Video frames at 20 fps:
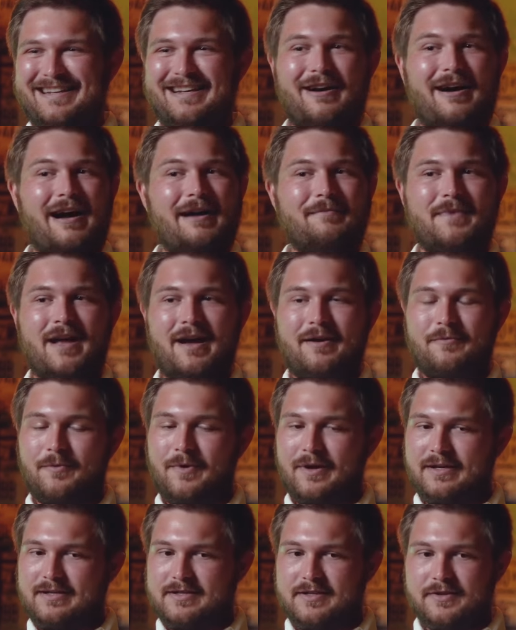Now, I'm not
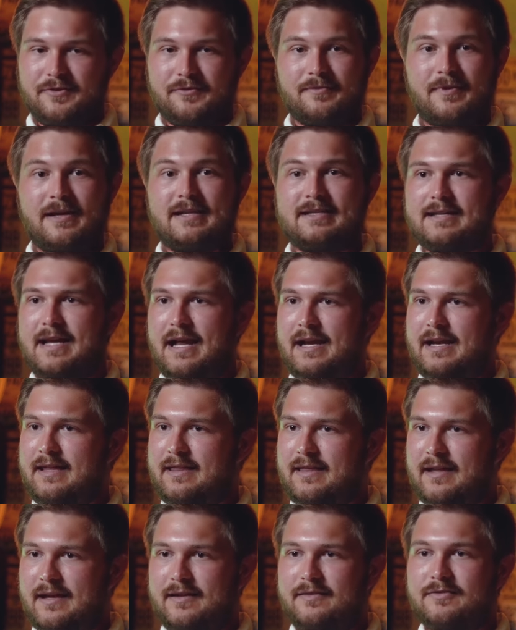one to risk
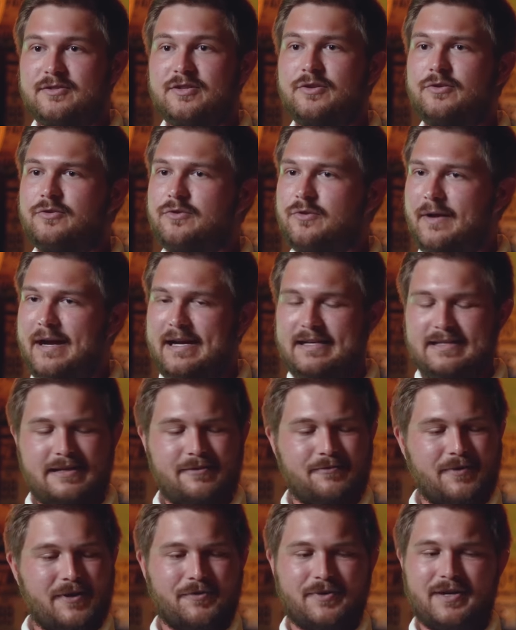anything too
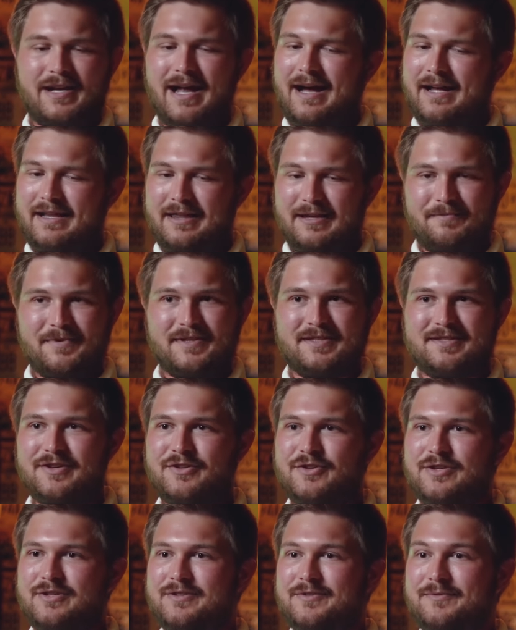crazy. We were not in the
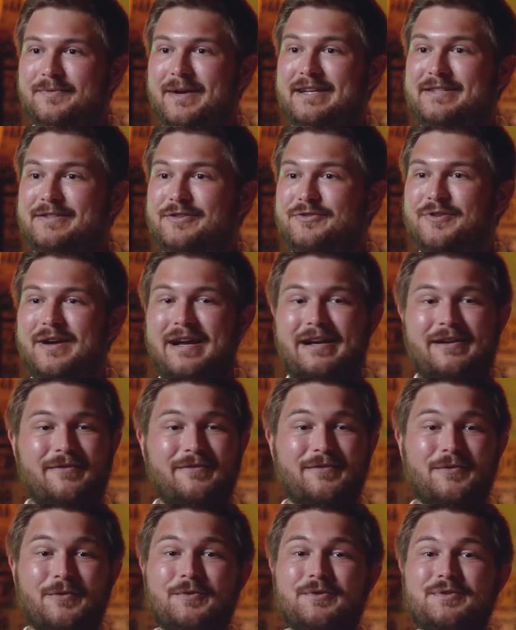position to race a train,
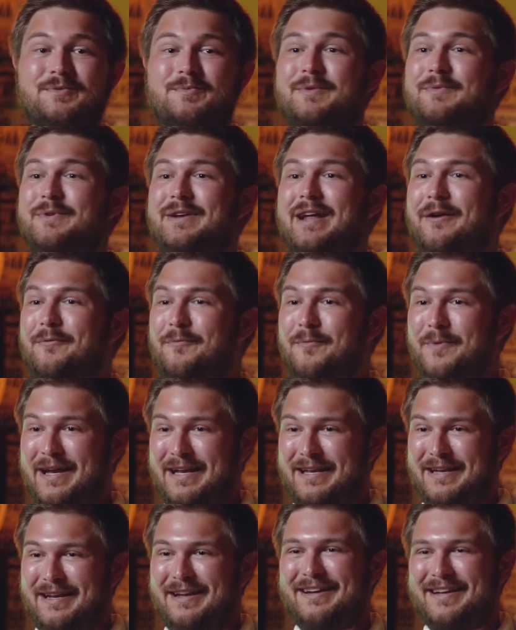and of course, we would not
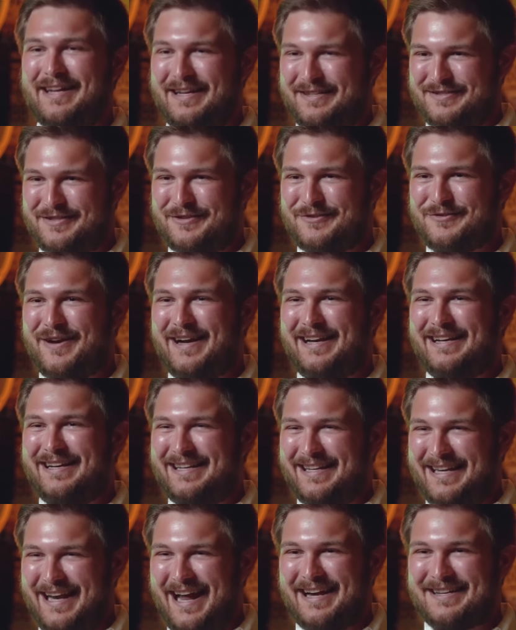win against a train
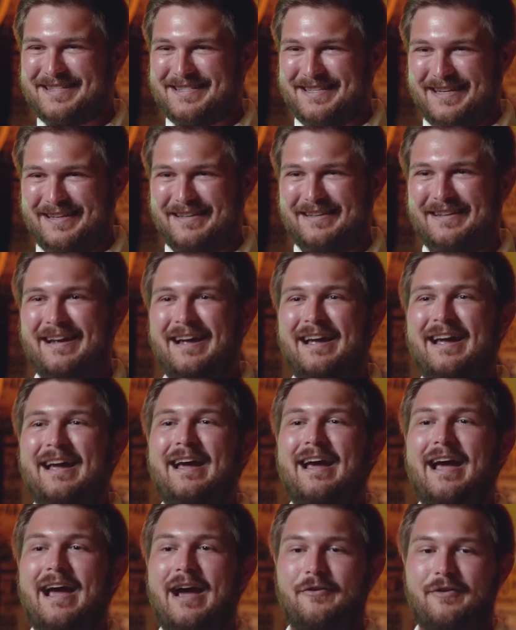in an accident.
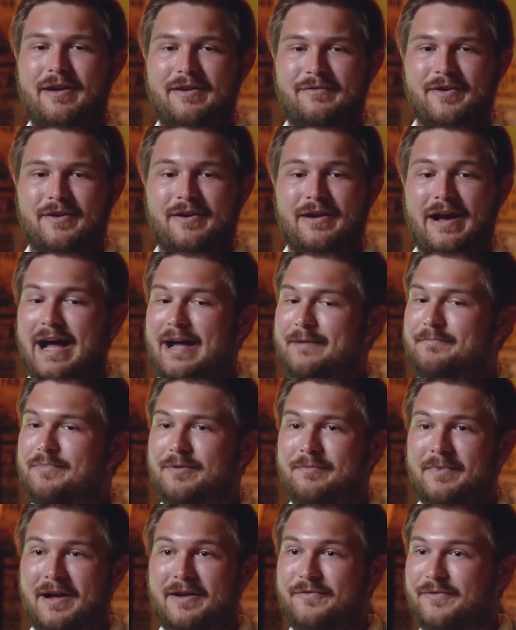However, I
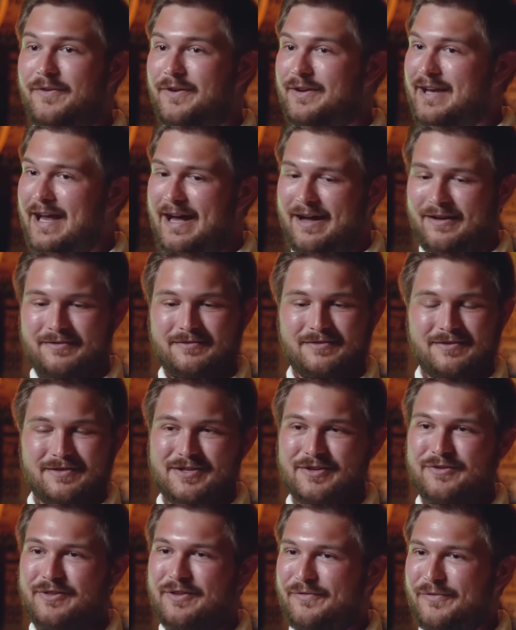put my foot down
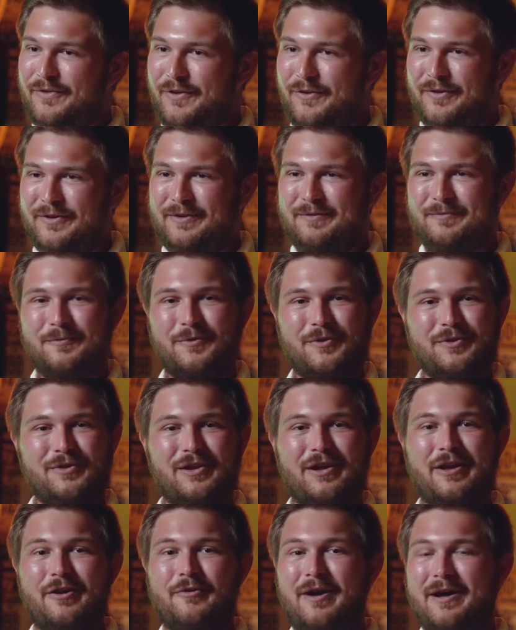to the floor. We're
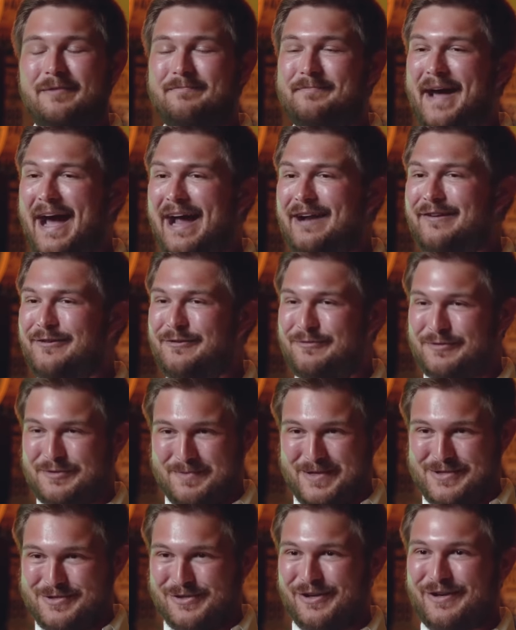low on battery,
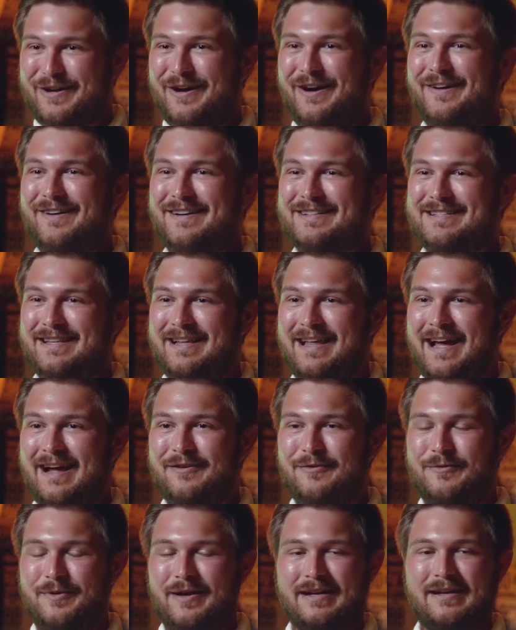which means the car isn't
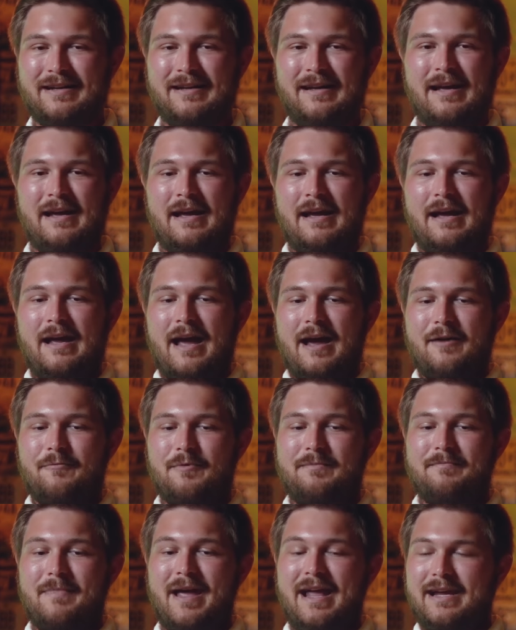that quick.
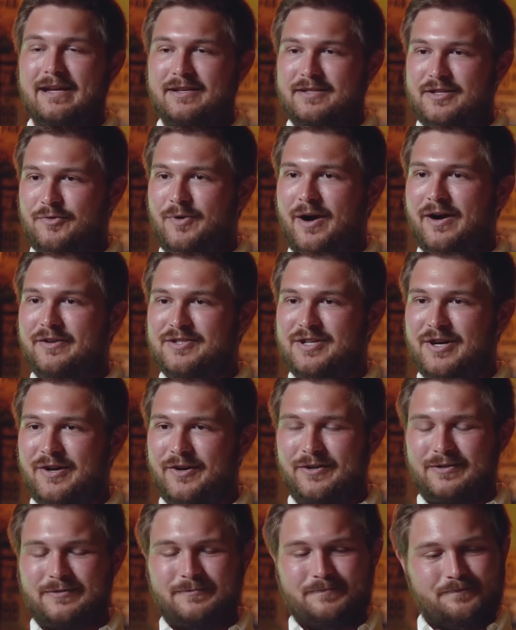We make it to our
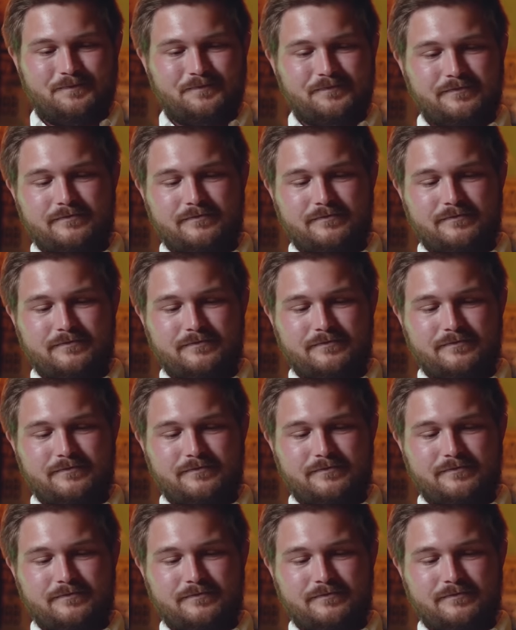turn.